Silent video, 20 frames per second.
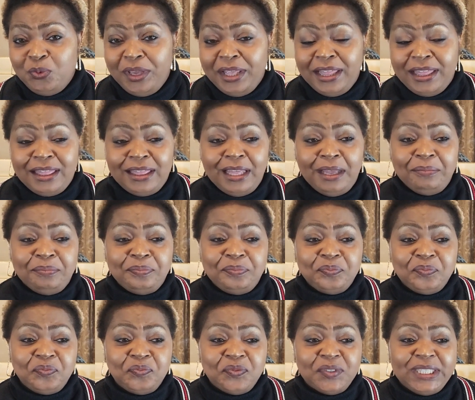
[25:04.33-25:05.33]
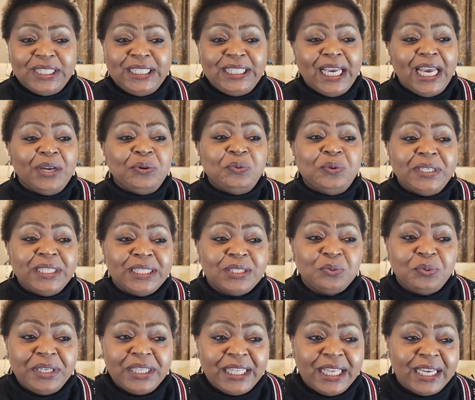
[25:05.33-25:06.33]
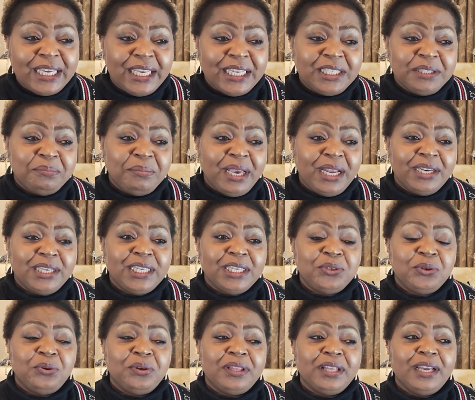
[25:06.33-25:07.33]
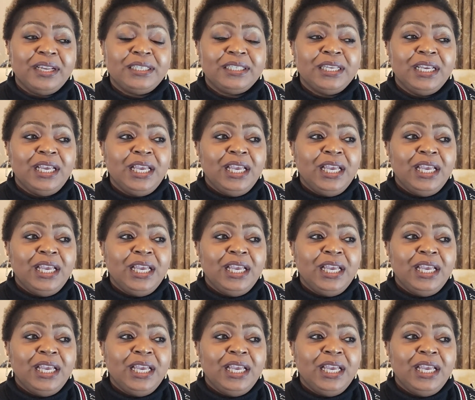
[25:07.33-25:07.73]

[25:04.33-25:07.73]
with um, young ones when they're getting married and all that.